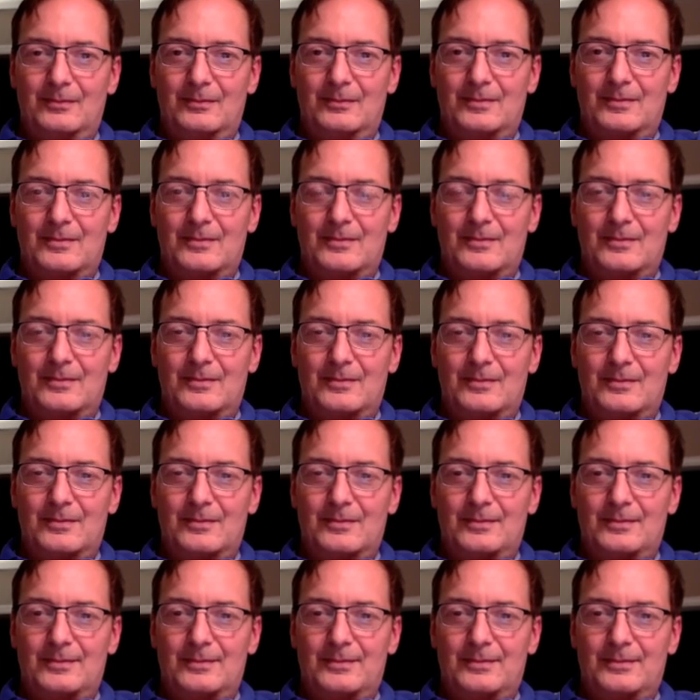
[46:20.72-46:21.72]

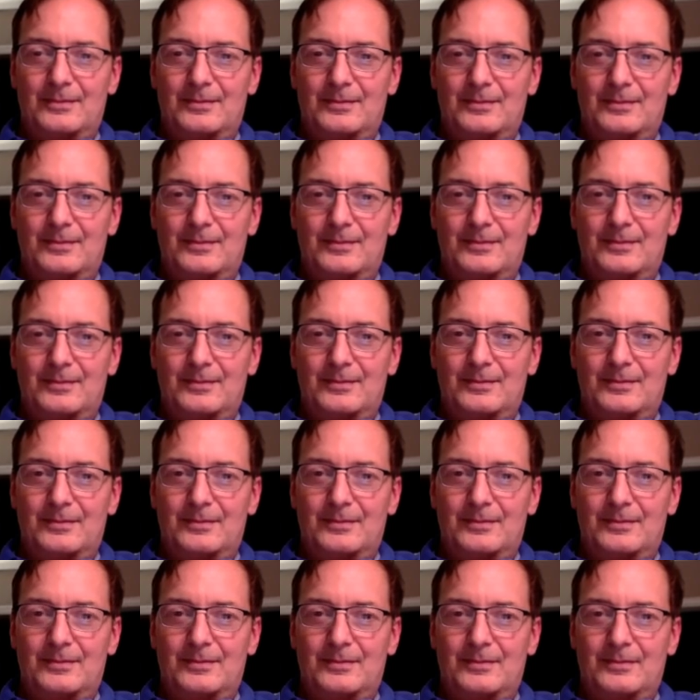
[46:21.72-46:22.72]

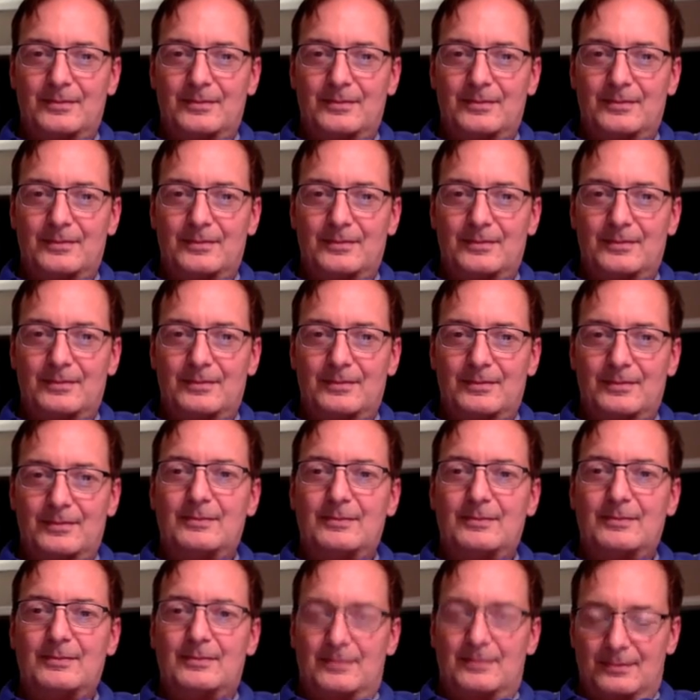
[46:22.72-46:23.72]

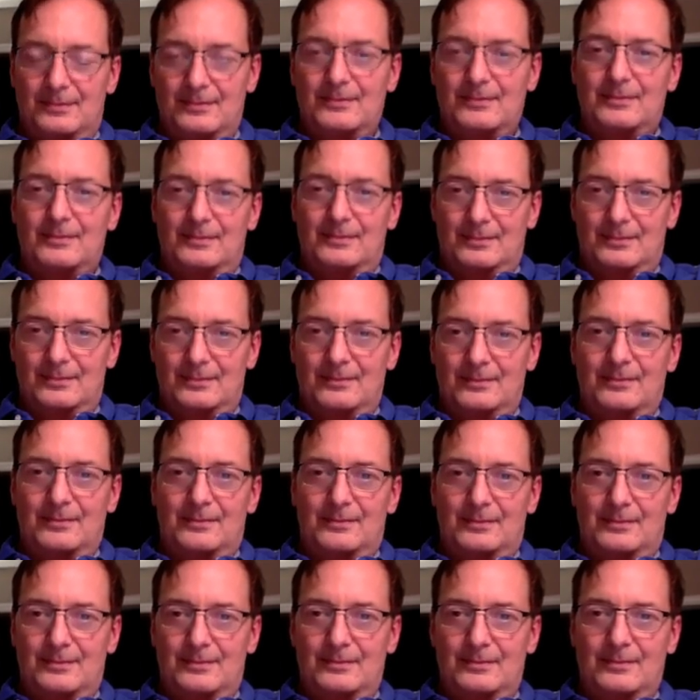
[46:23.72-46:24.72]

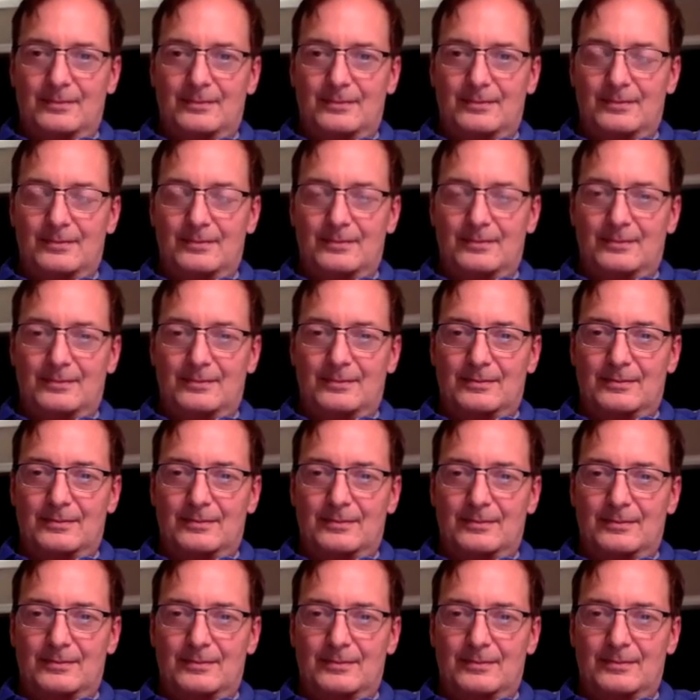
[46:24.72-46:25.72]

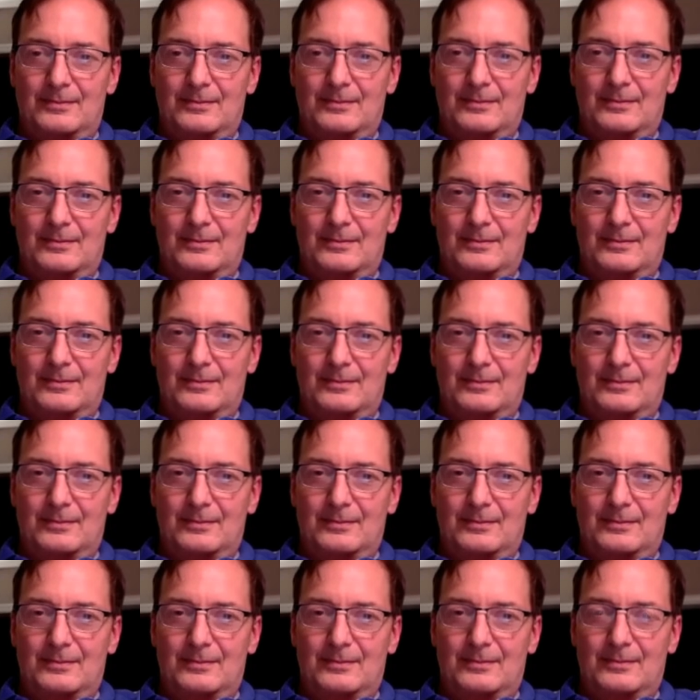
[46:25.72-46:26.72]

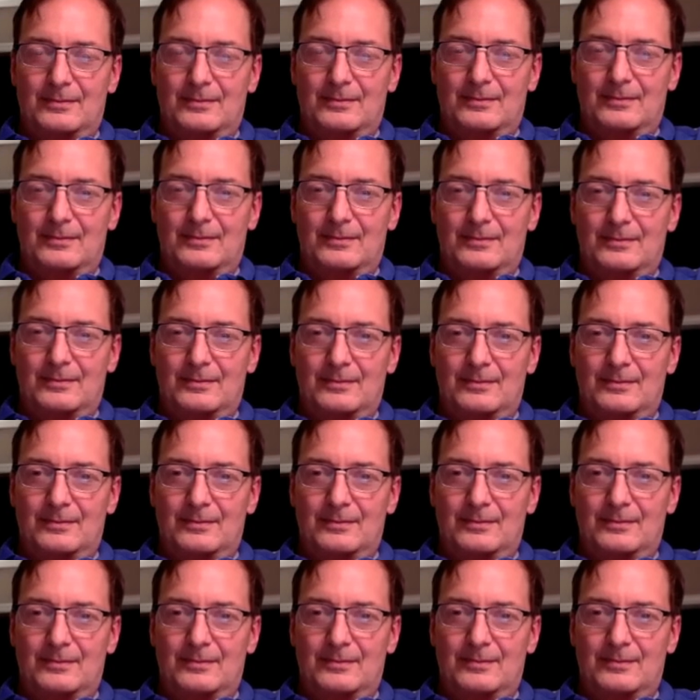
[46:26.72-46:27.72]

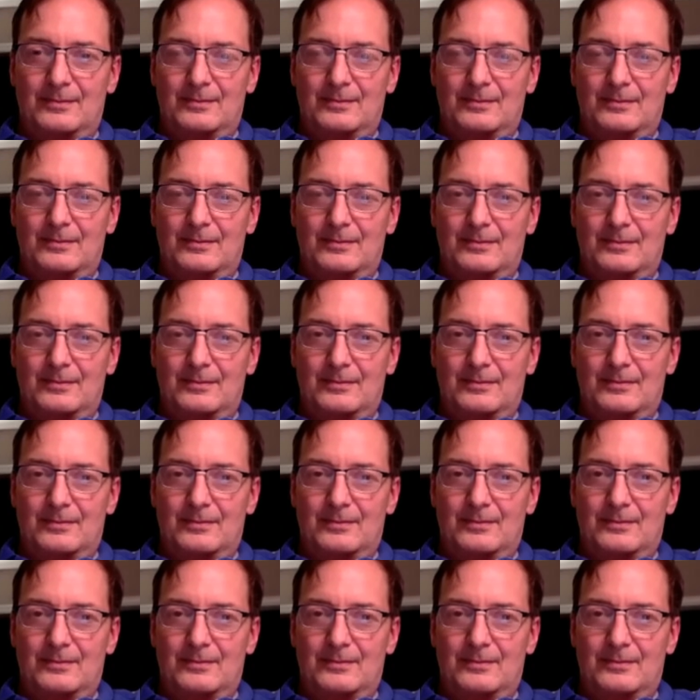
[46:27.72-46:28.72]
[no speech]